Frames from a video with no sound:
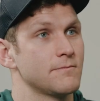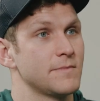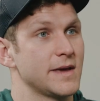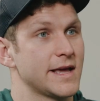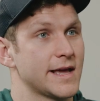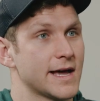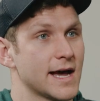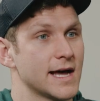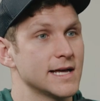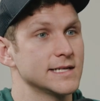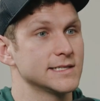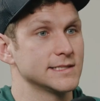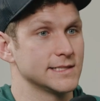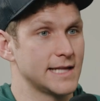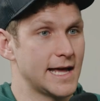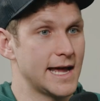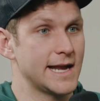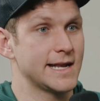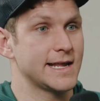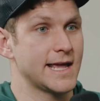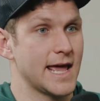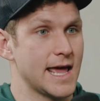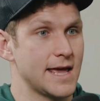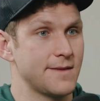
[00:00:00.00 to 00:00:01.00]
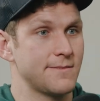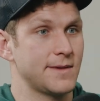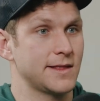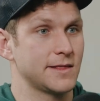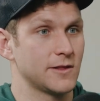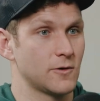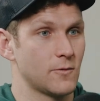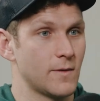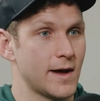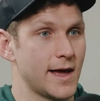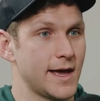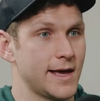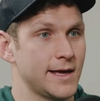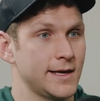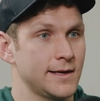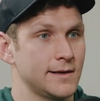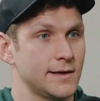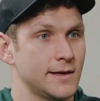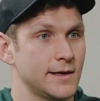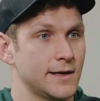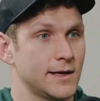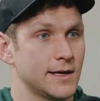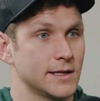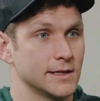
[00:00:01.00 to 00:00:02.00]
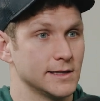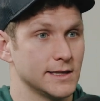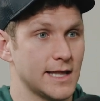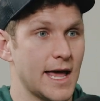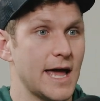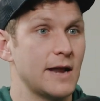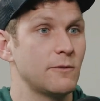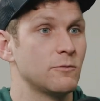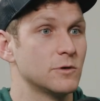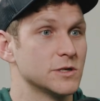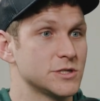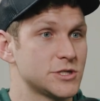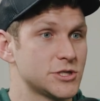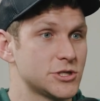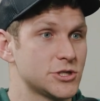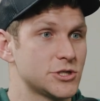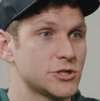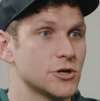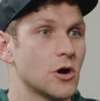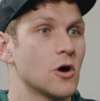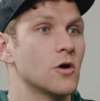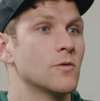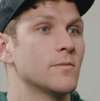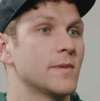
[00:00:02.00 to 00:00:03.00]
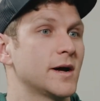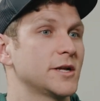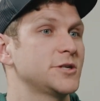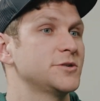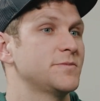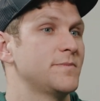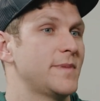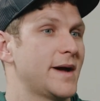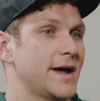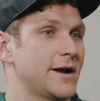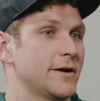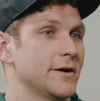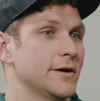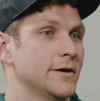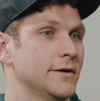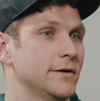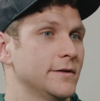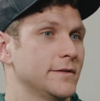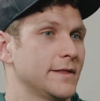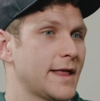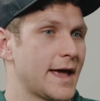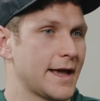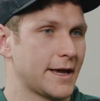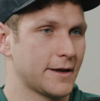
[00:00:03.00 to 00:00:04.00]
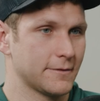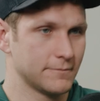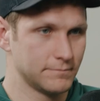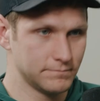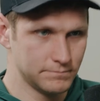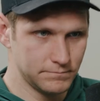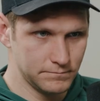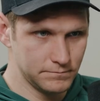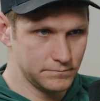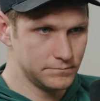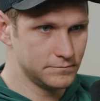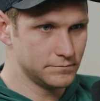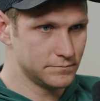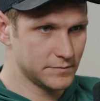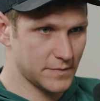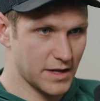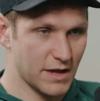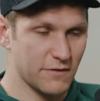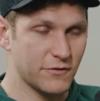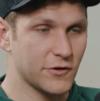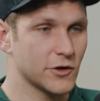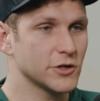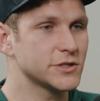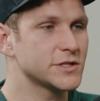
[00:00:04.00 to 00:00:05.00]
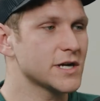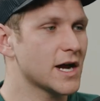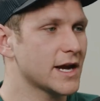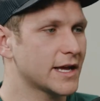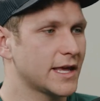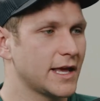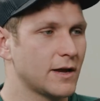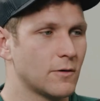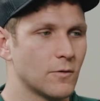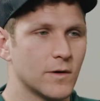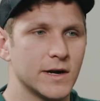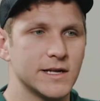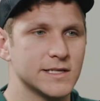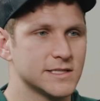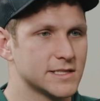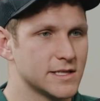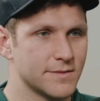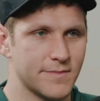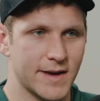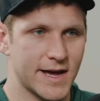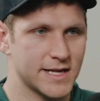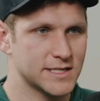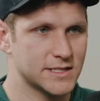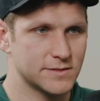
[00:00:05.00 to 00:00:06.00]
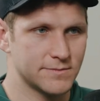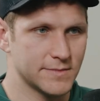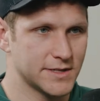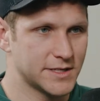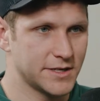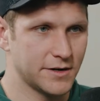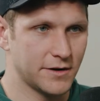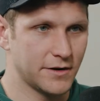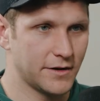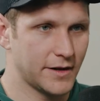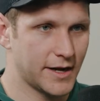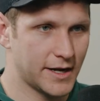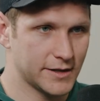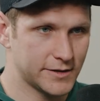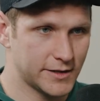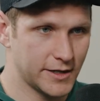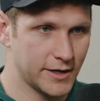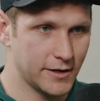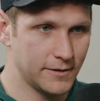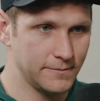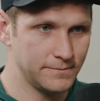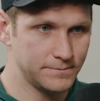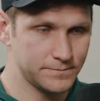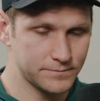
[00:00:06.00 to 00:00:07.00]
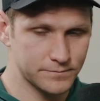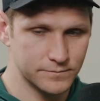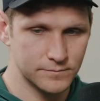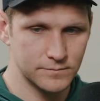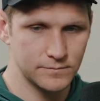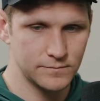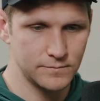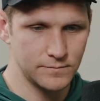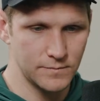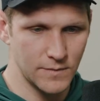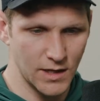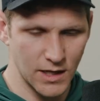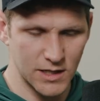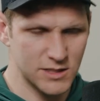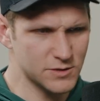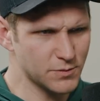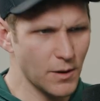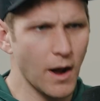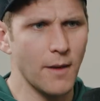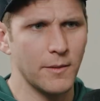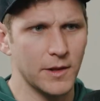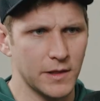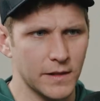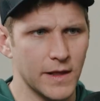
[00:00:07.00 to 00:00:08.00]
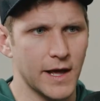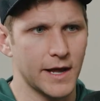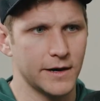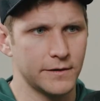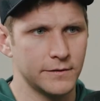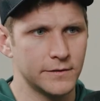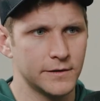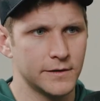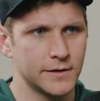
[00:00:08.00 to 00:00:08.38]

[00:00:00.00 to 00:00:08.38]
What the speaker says: because lead came in the way, lead was so much better. Like if you're talking what is the best material out there, it's probably lead.